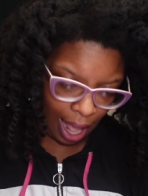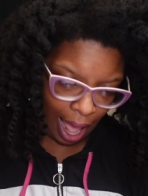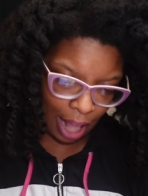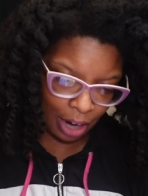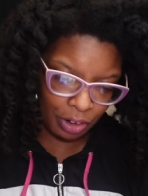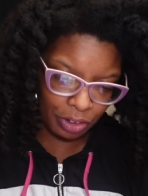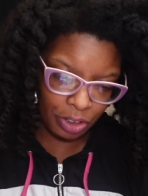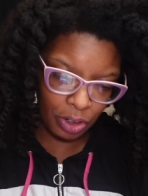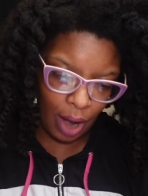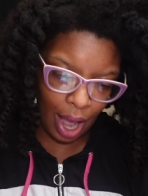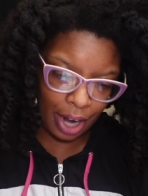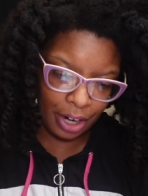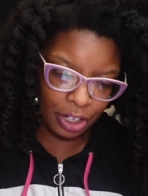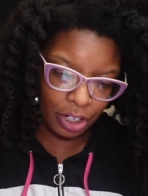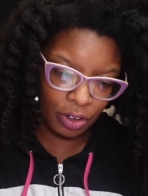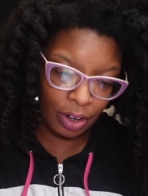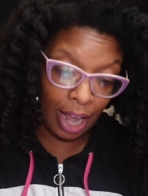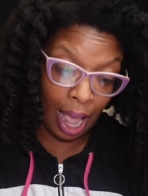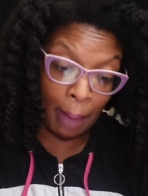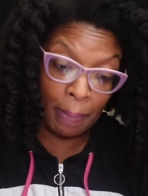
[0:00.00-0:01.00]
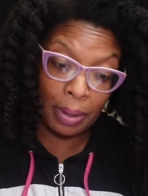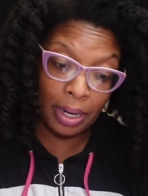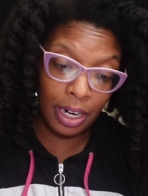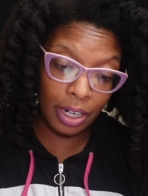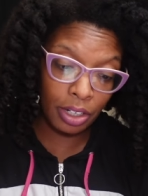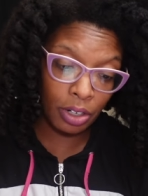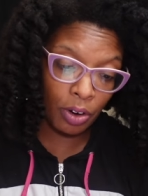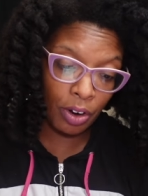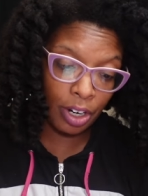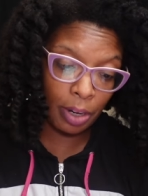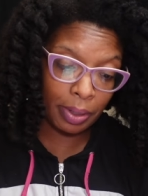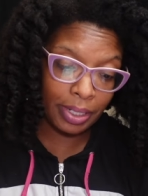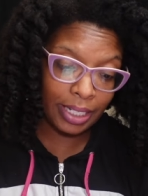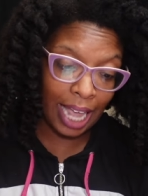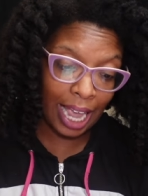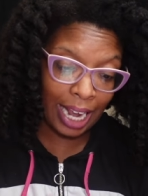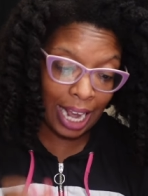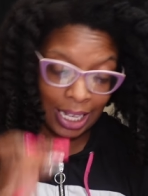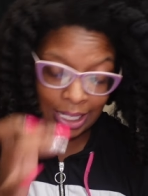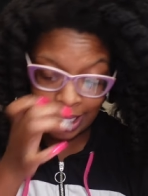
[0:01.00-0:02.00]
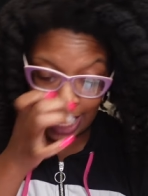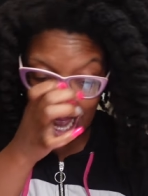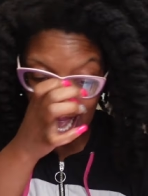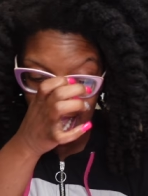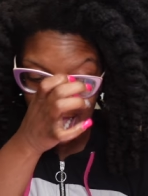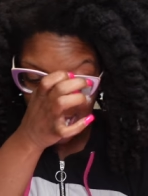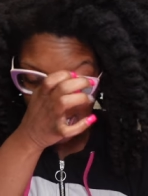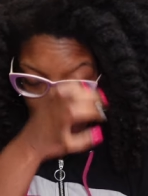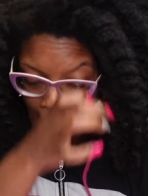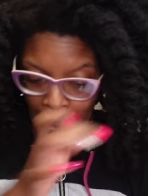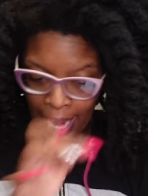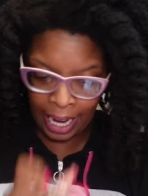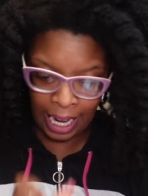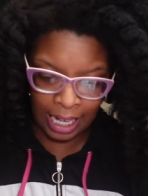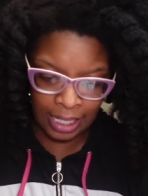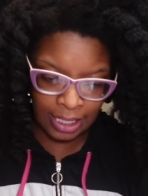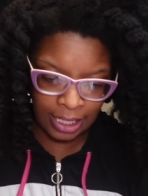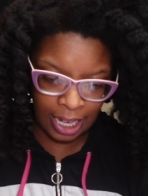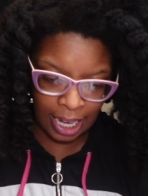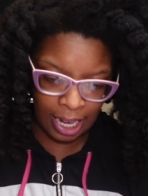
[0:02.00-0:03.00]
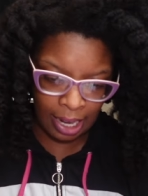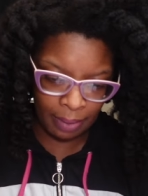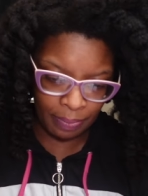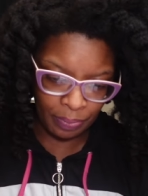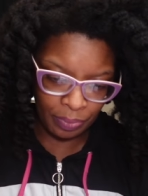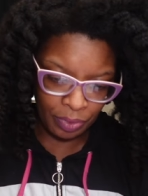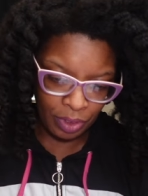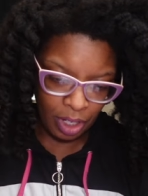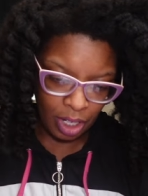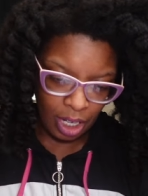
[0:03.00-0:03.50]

I don't know how to do it. I've been ignoring him because I ain't got time. I ain't got time.